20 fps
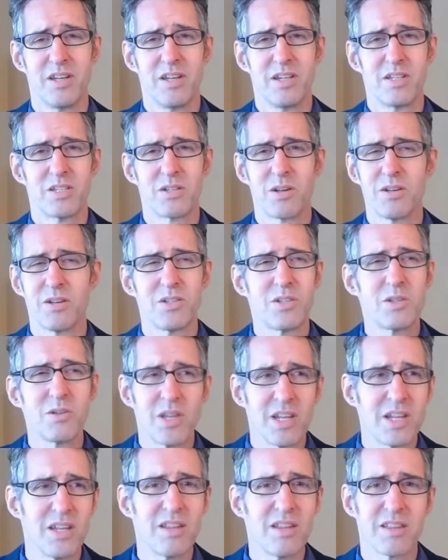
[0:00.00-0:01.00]
So I'll do
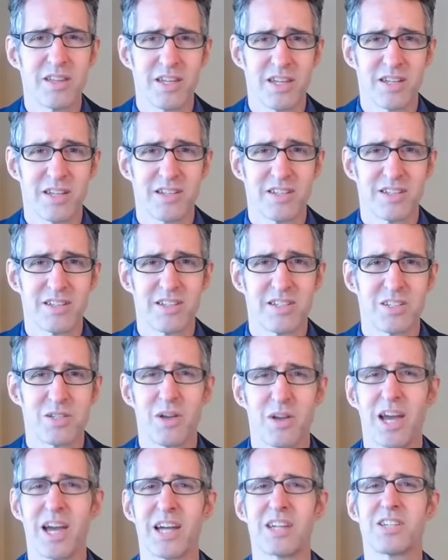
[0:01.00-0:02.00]
anything. So
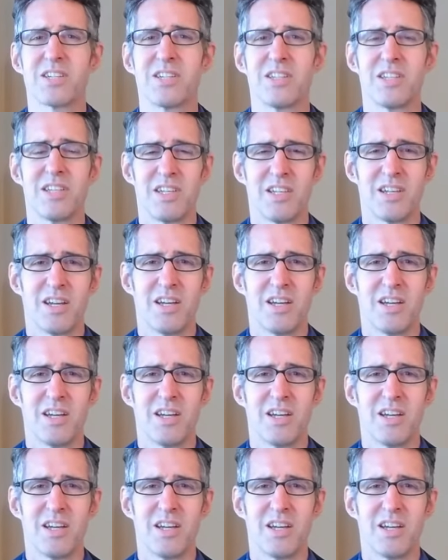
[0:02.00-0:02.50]
actually,